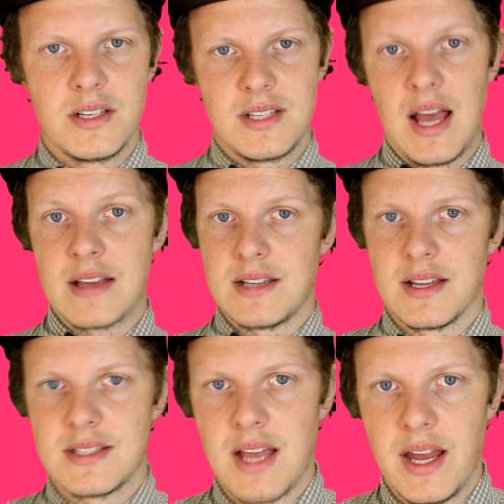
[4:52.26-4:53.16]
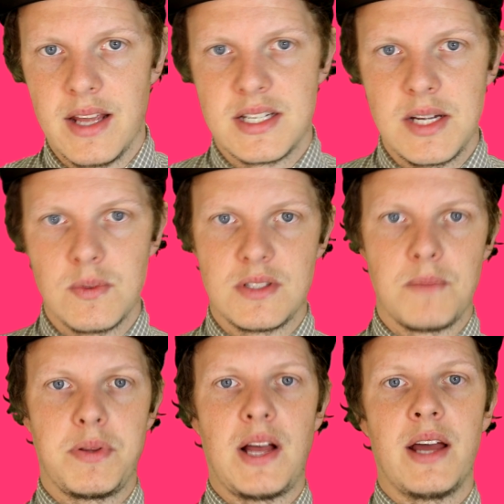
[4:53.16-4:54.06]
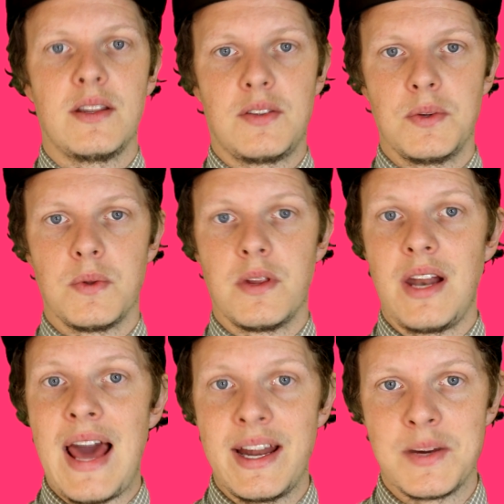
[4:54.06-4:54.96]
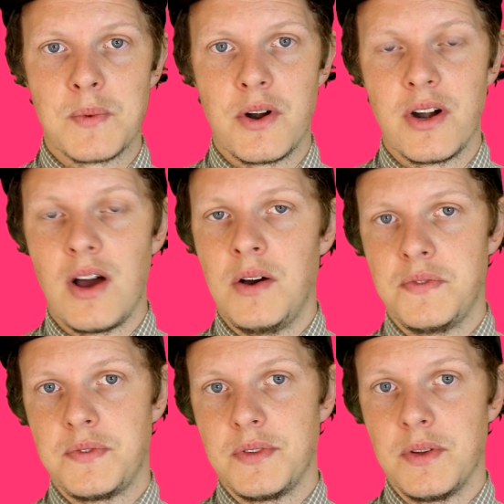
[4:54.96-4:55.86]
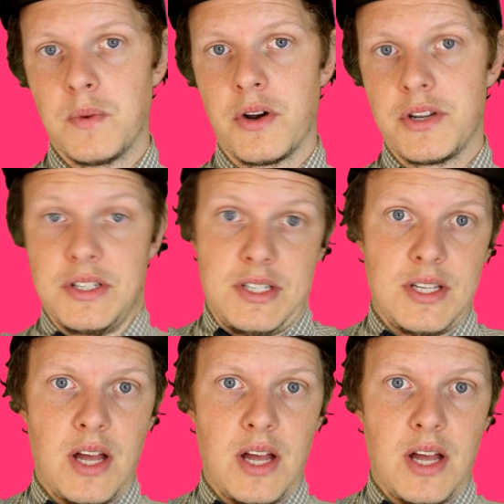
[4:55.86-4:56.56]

goddess, as I said, and she was applied to the Latin word of the word